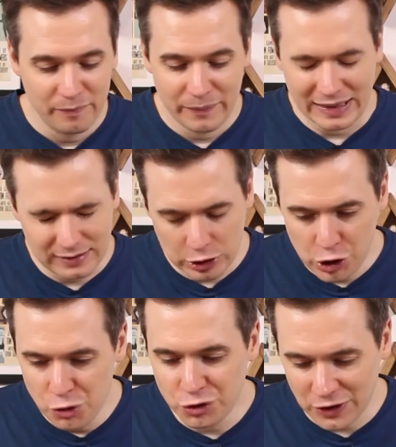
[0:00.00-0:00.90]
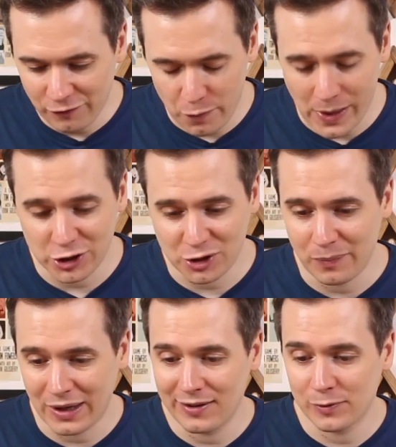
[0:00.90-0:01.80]
but it's huge information,
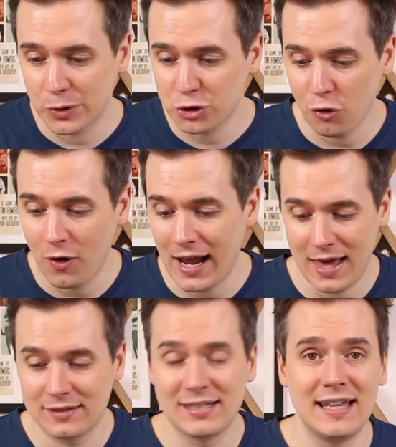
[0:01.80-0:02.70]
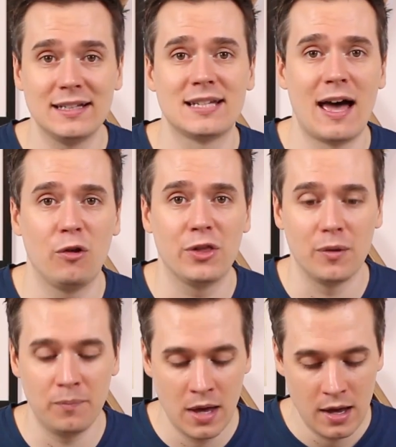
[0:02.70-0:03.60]
because Patron has to then tell
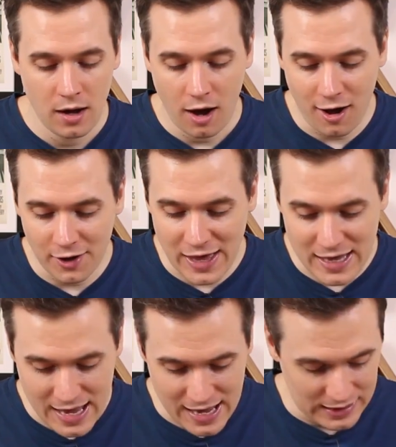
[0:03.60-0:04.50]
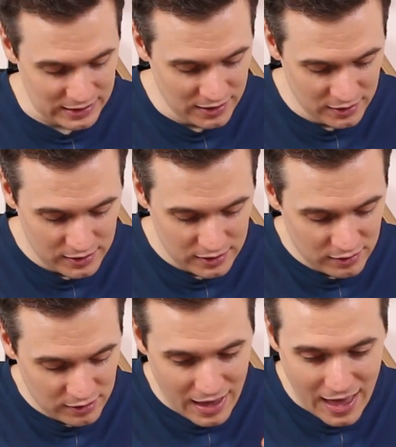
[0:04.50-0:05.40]
them, are they in
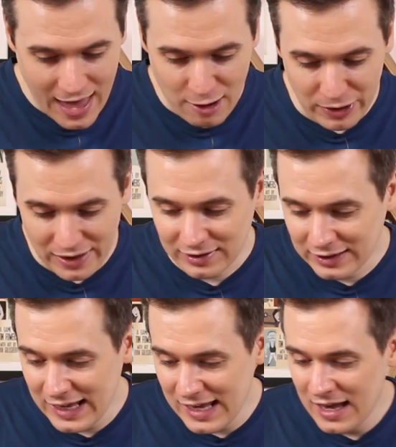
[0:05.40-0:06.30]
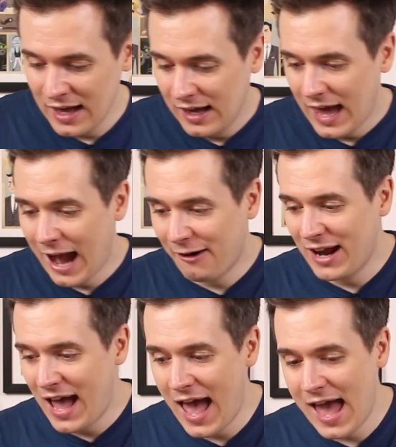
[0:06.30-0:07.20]
Area C,
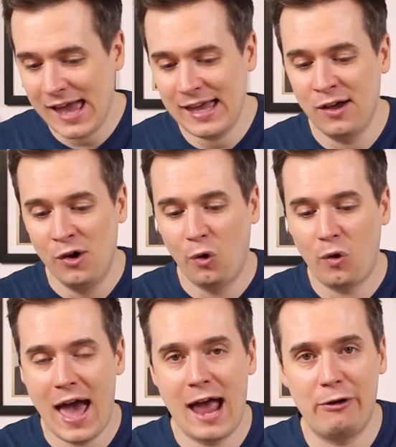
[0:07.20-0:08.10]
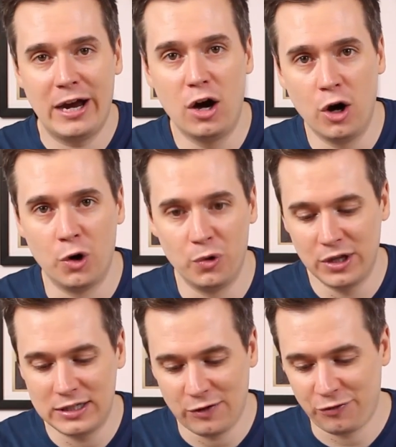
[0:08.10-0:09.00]
Area A, or Area O,
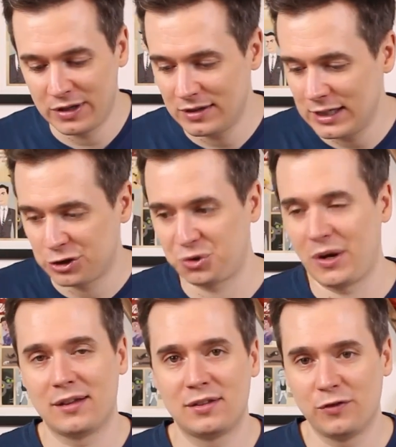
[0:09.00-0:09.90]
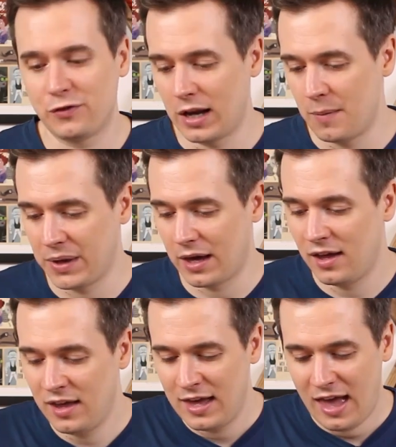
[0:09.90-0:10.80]
the different districts of Colombia.
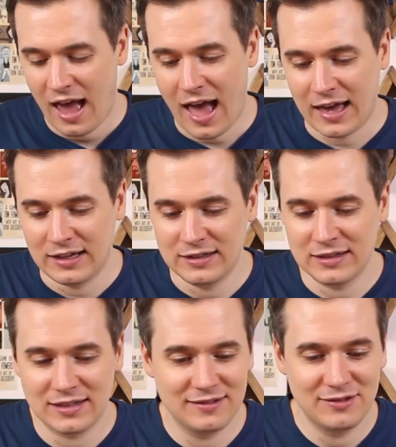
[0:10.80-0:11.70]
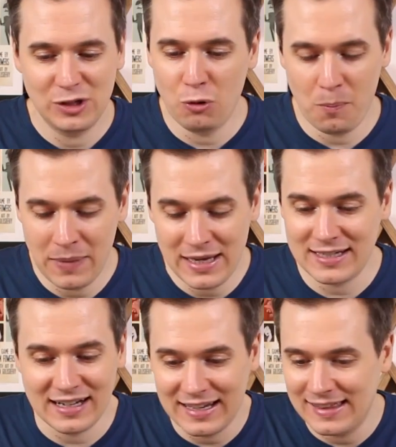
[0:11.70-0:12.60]
And you
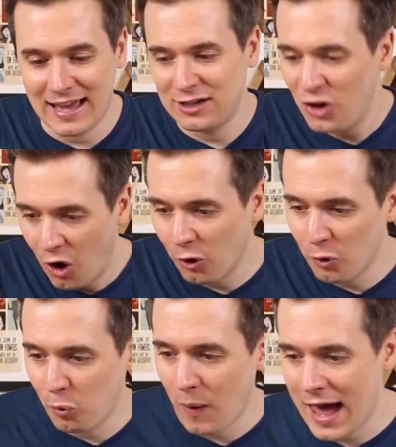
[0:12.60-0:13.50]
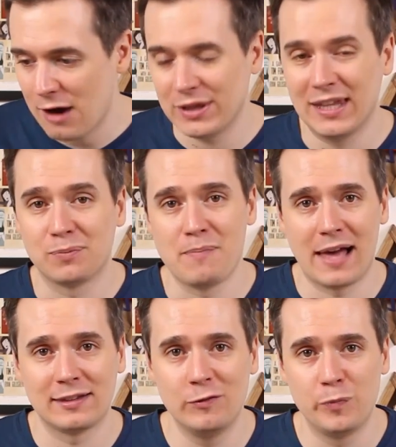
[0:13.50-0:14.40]
immediately then know where in this
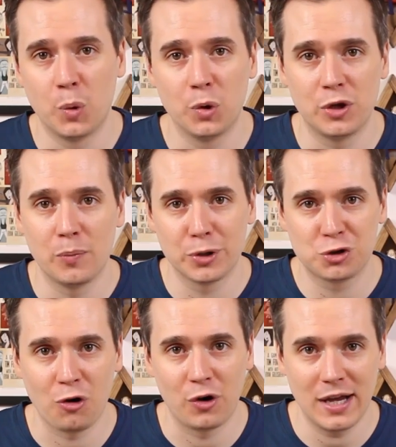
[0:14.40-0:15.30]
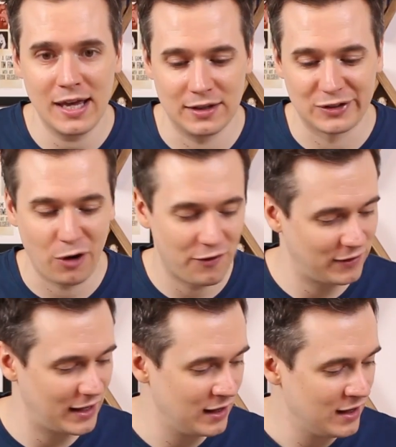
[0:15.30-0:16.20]
massive board that Patron is,
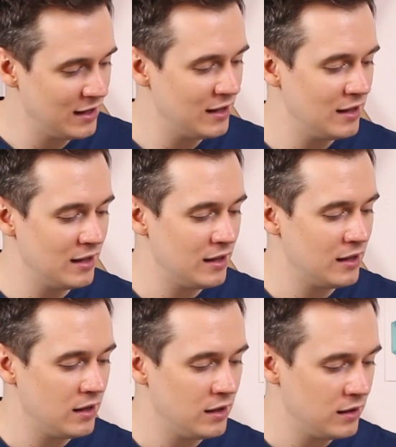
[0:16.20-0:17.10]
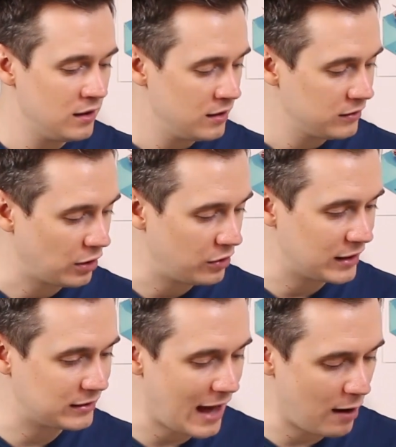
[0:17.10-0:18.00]
roughly. So
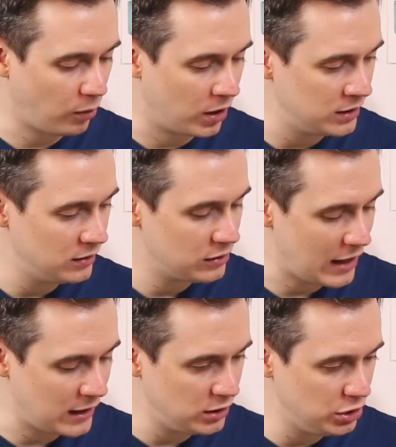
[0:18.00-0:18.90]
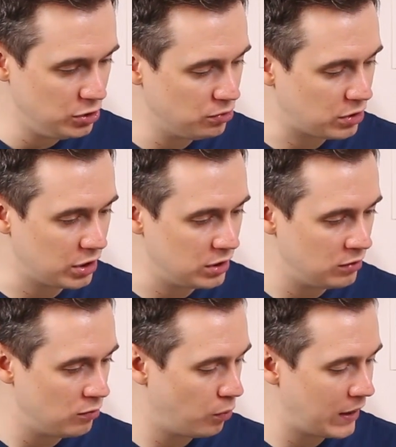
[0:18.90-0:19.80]
there's that one. Then you
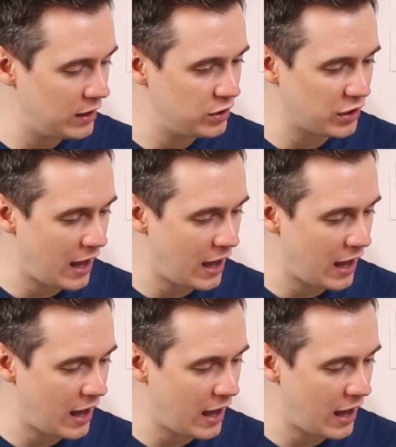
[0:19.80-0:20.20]
can, with